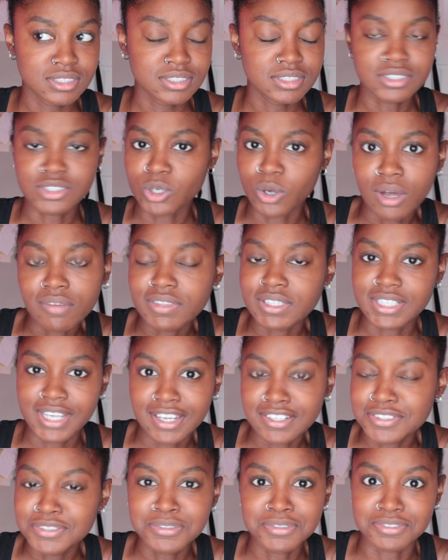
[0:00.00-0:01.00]
show off the
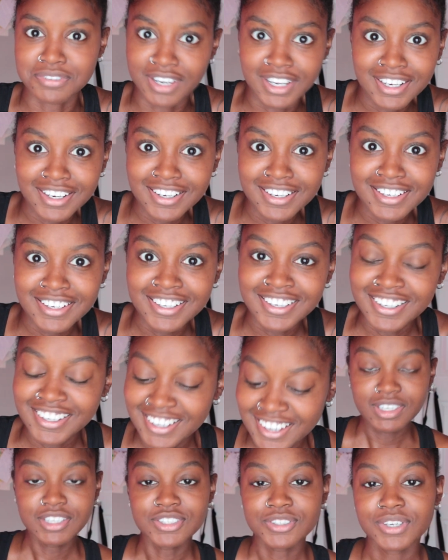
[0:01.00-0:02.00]
tattoos, right?
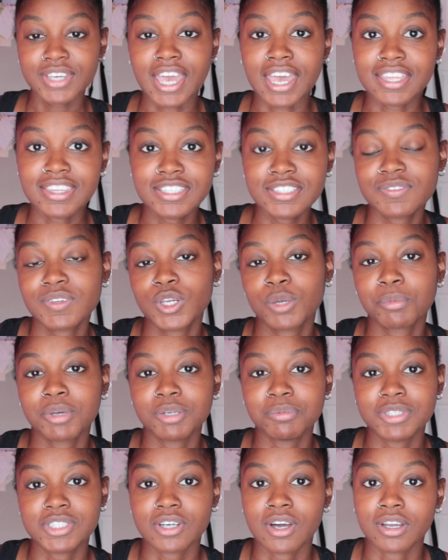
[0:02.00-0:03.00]
So yeah, in this video I'm
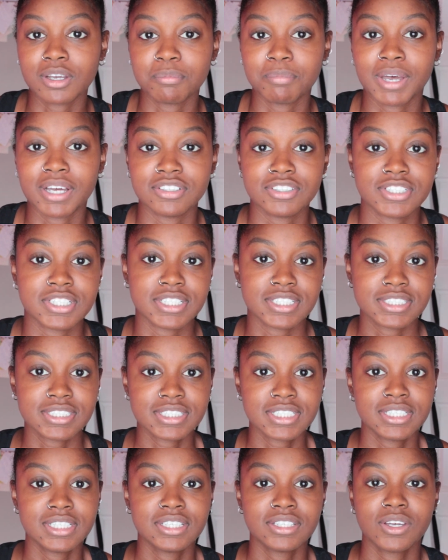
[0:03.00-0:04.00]
going to be talking about
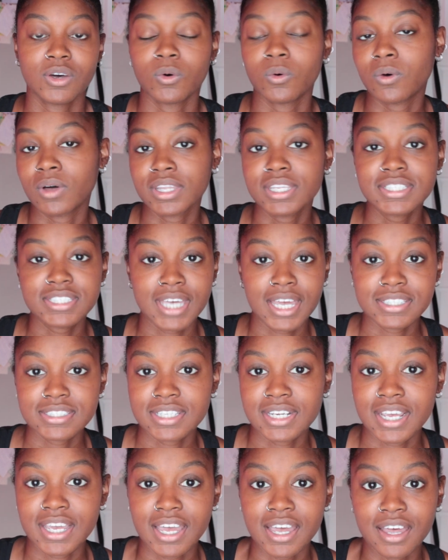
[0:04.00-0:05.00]
just all the tats
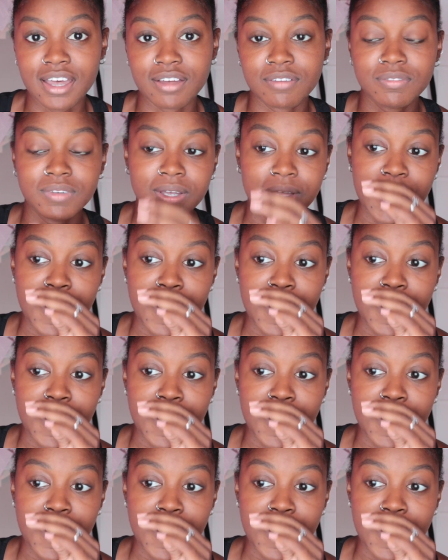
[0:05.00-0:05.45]
that I have,